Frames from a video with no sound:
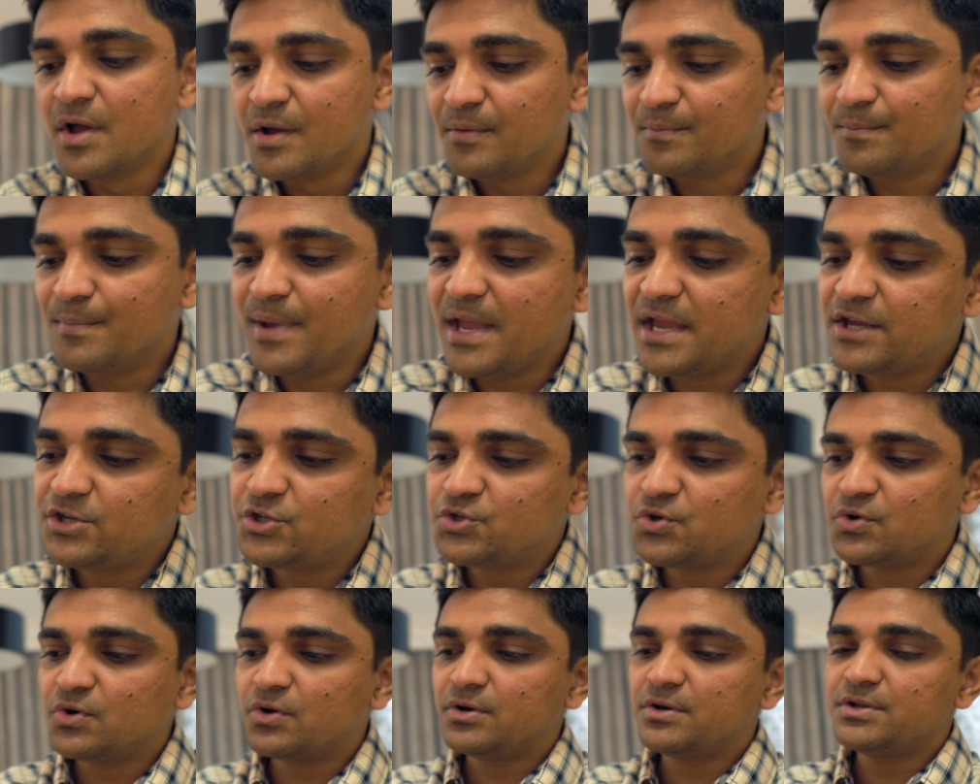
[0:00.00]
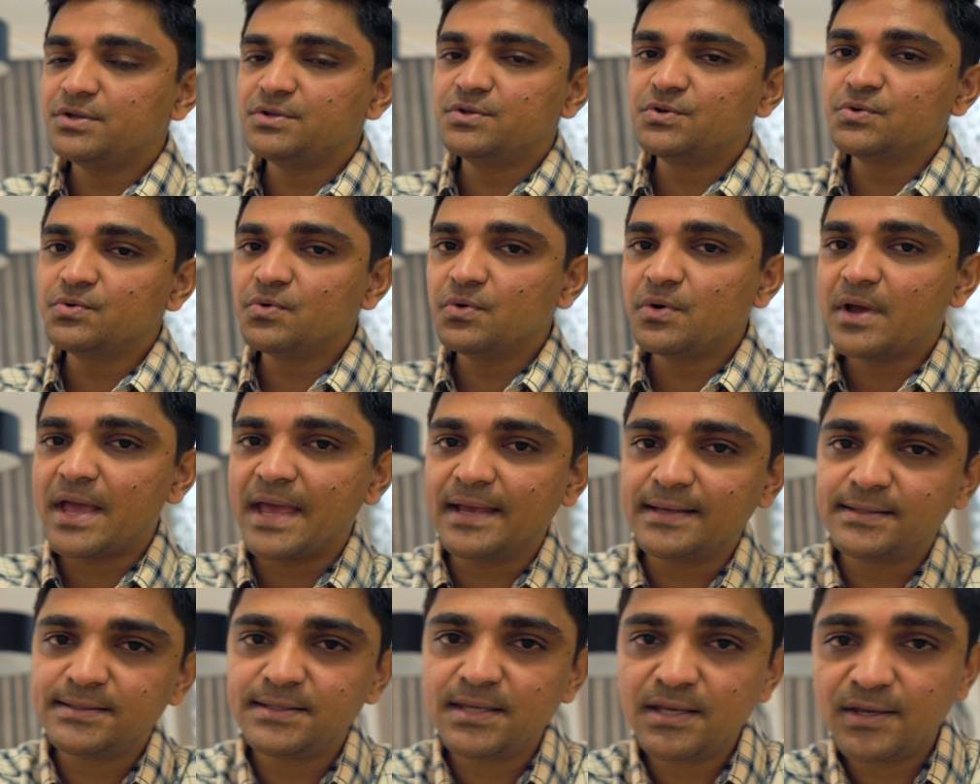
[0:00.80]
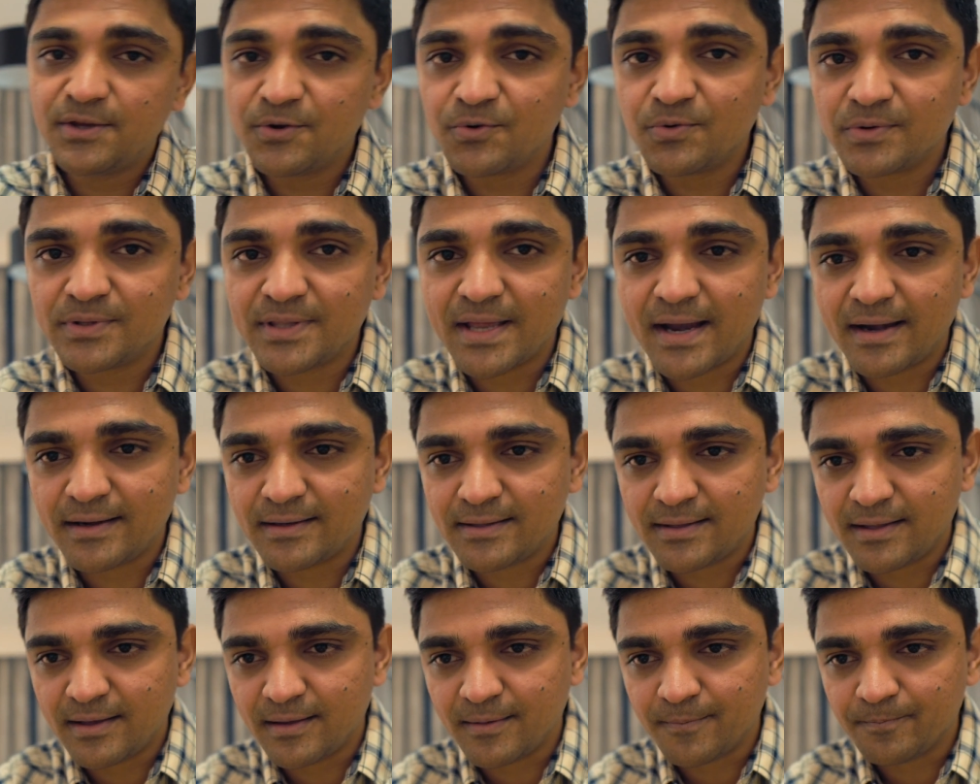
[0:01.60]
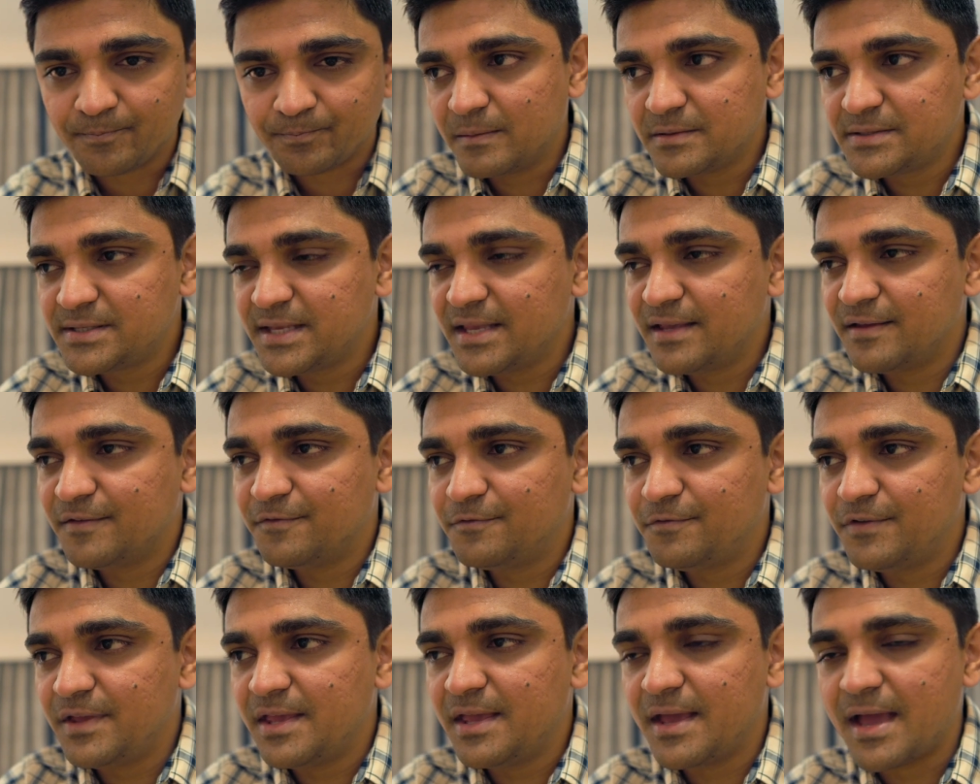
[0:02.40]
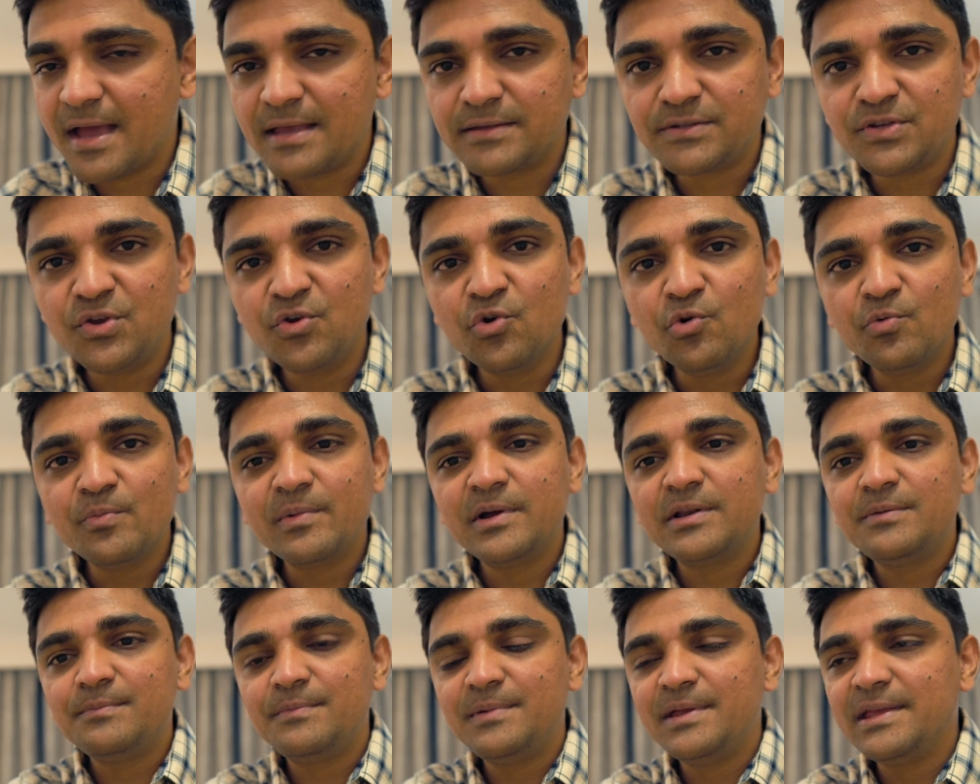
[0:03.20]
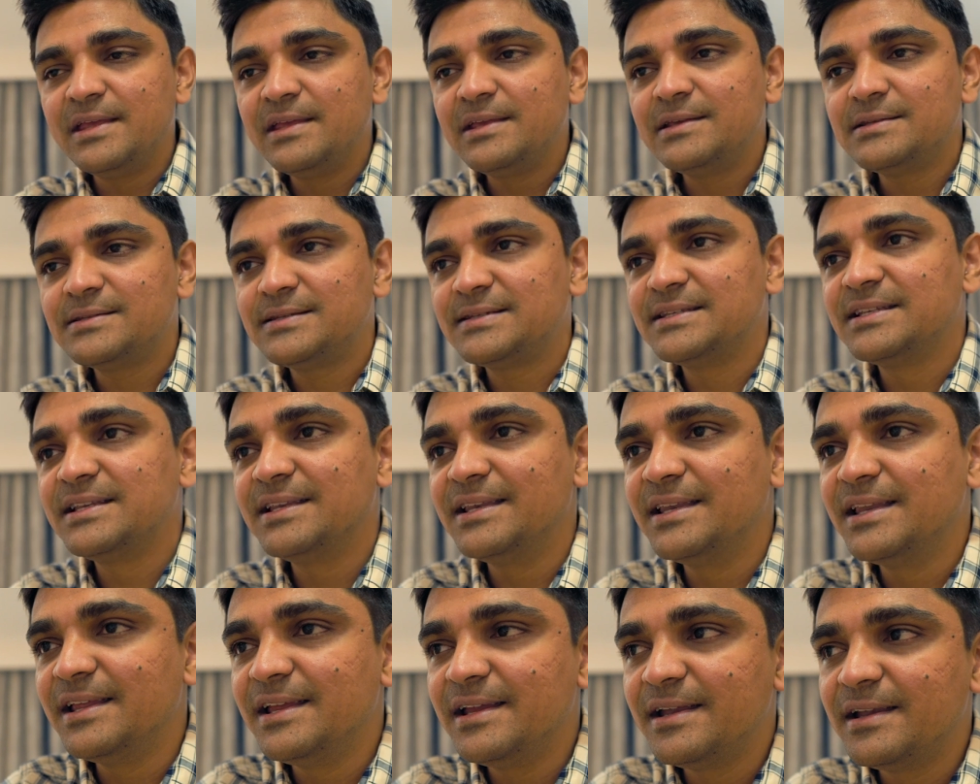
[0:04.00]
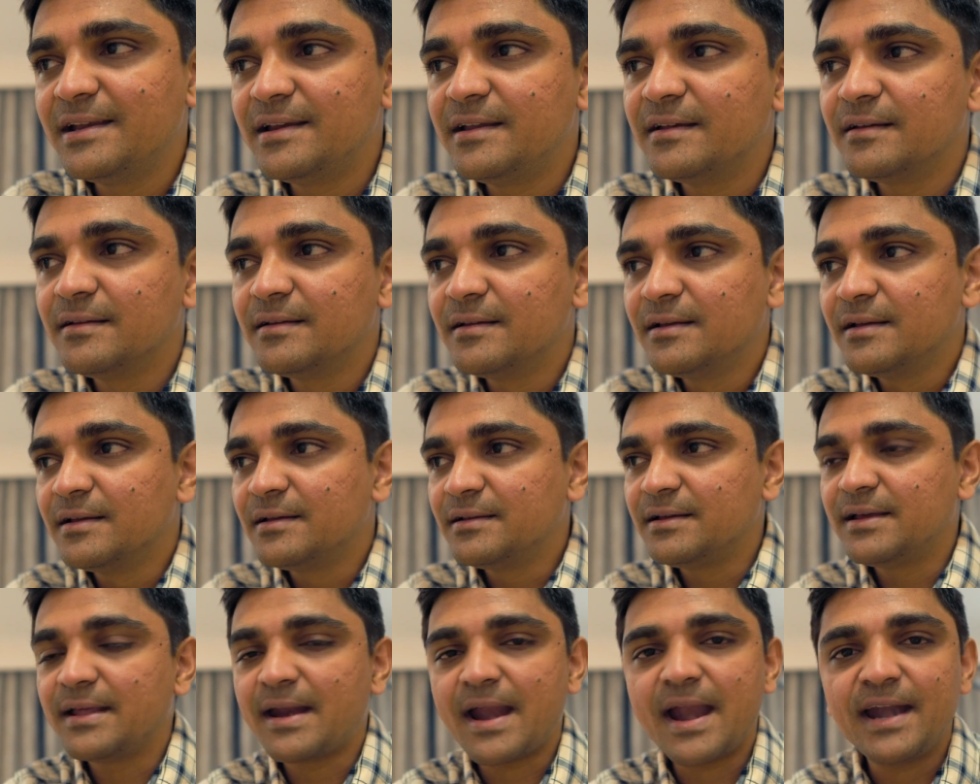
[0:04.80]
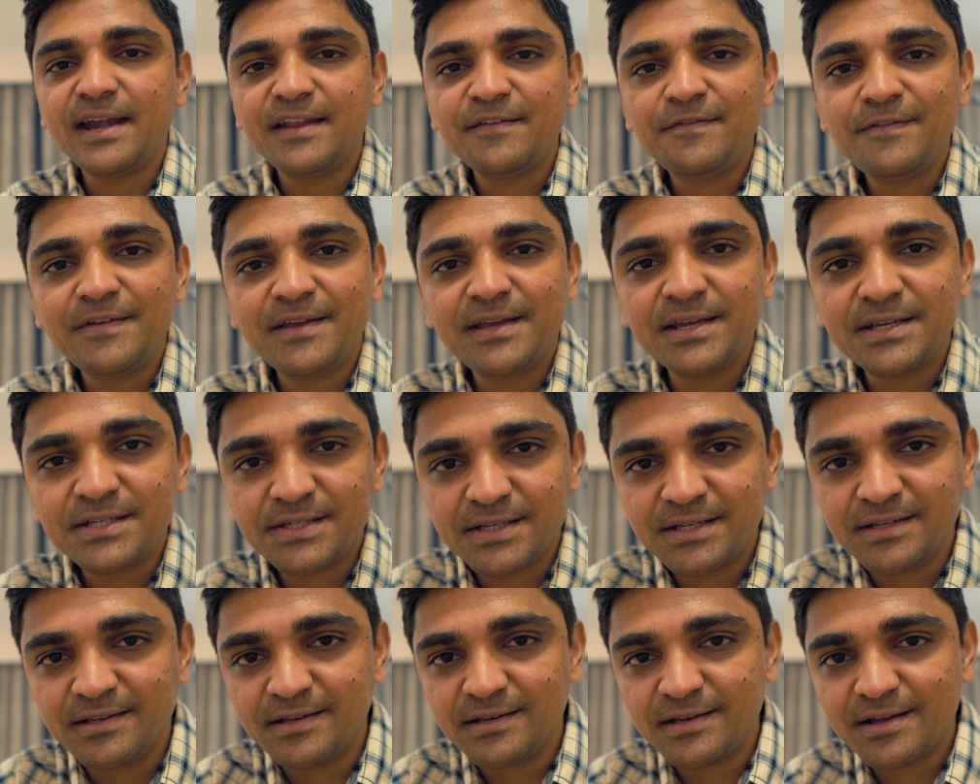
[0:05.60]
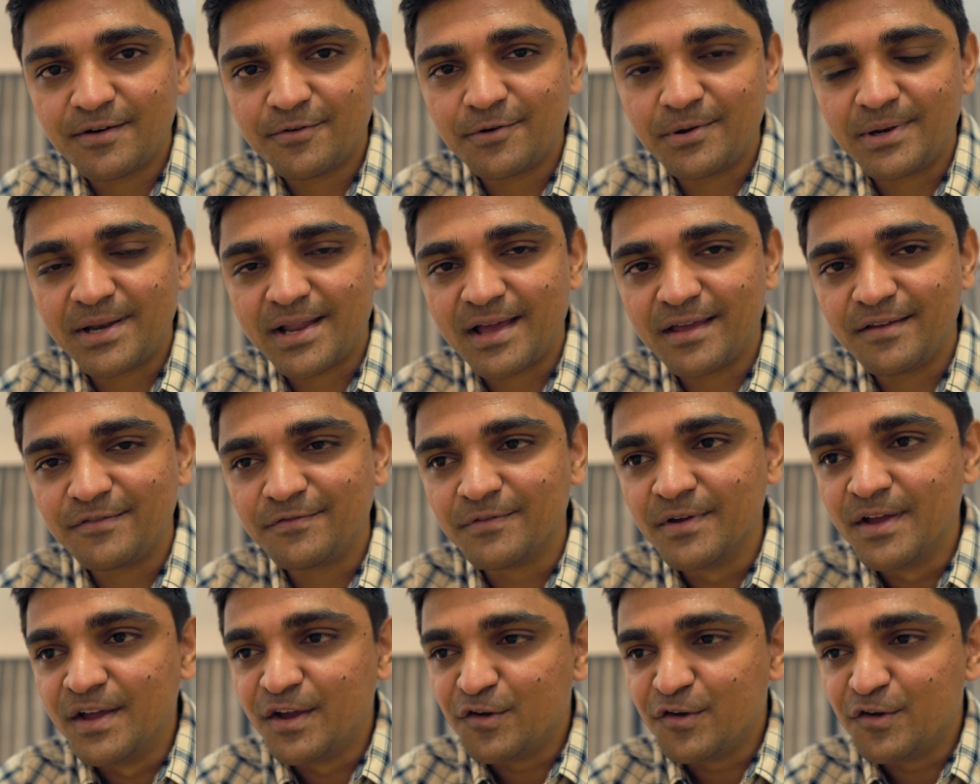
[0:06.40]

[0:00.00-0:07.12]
Make sure you execute that thing. See, we as human beings need gratification in our life.